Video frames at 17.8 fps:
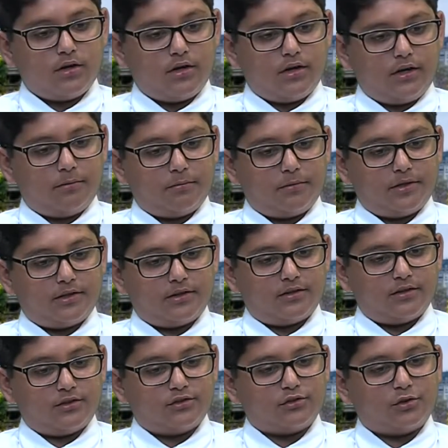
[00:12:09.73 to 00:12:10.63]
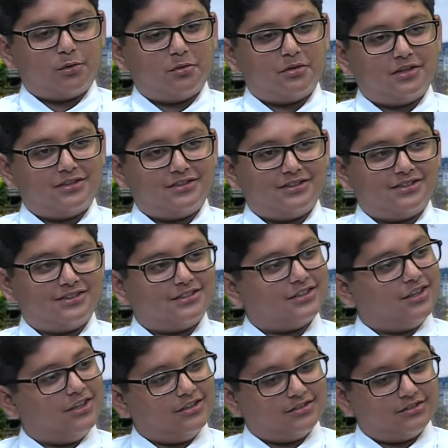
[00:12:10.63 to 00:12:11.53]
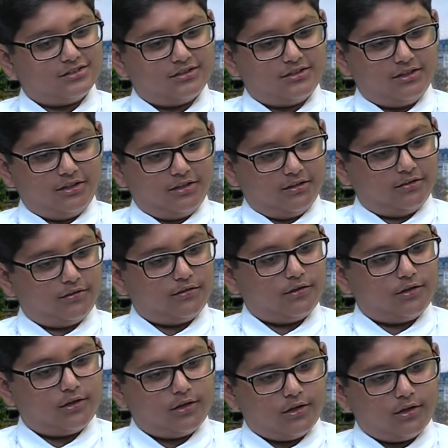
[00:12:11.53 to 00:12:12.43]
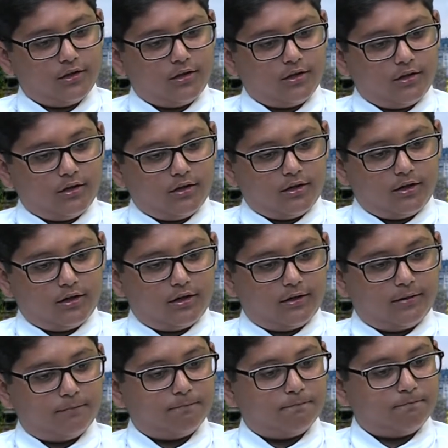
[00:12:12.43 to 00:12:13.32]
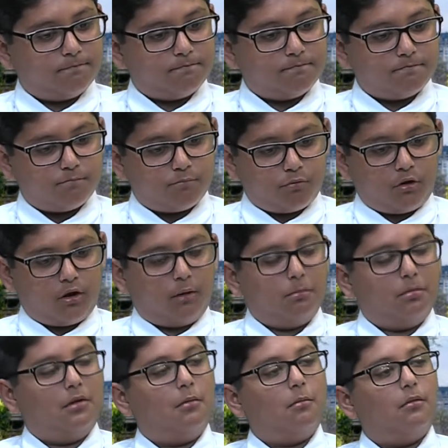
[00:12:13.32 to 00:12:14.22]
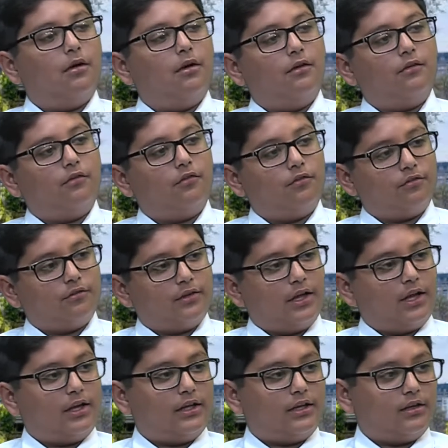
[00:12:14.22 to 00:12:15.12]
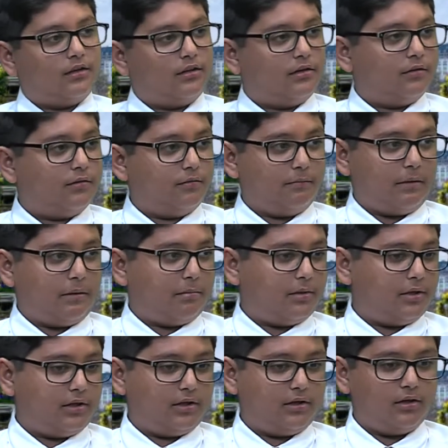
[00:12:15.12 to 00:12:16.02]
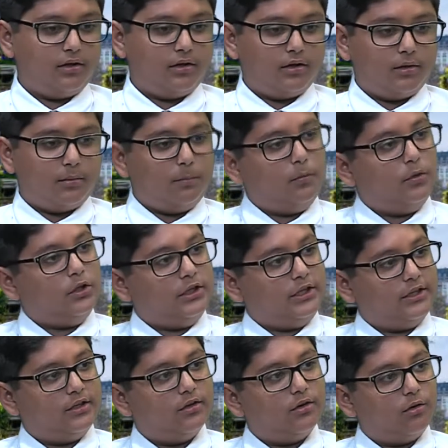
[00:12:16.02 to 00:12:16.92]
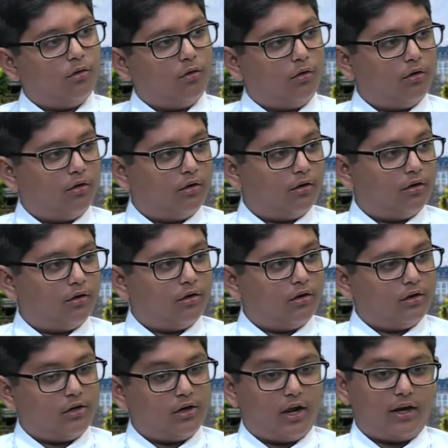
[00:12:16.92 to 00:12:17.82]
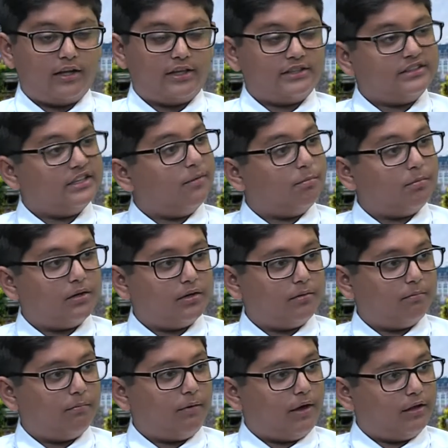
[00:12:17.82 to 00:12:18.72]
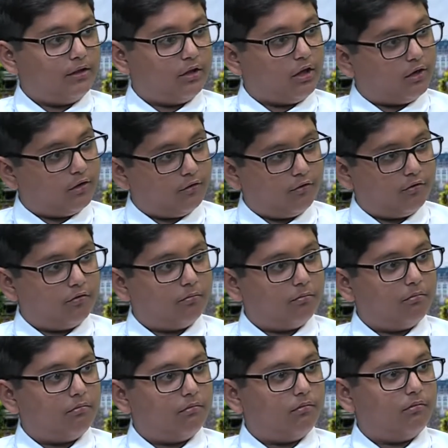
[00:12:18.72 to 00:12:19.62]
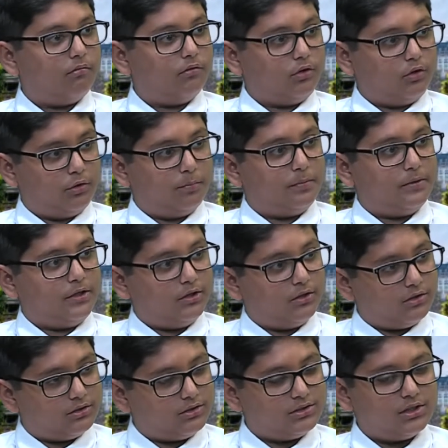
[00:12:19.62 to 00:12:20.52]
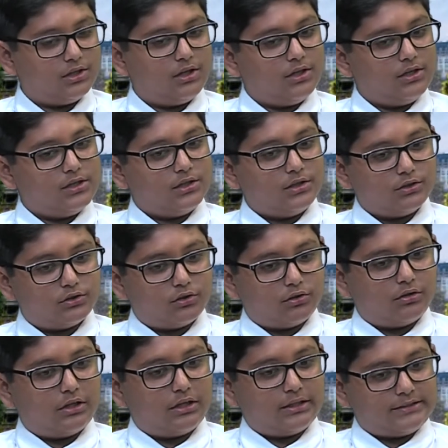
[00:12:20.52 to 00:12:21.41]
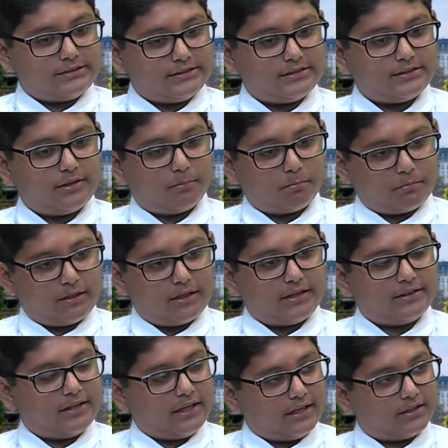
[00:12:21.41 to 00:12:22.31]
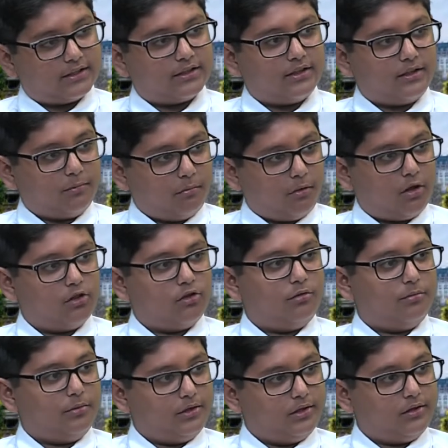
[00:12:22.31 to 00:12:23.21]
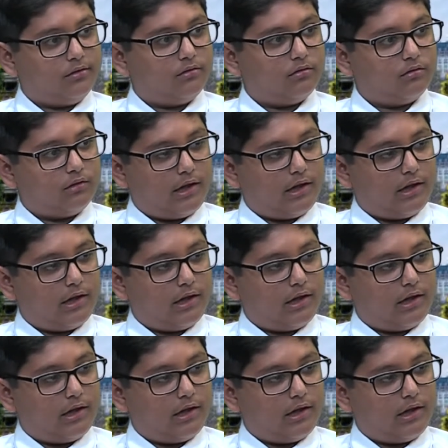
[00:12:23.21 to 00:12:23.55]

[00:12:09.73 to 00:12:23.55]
I mean, there's always this constant problem of getting maybe bullied or not accepted by a lot of your peers. So that's something that can bother me.